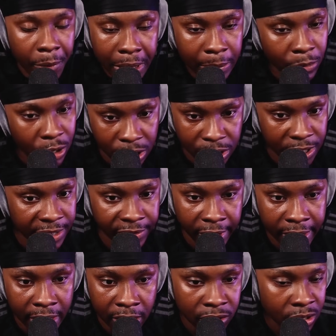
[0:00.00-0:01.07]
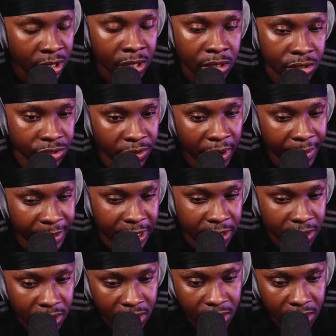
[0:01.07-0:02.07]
with the Mockingjay right now. Do you know what I mean?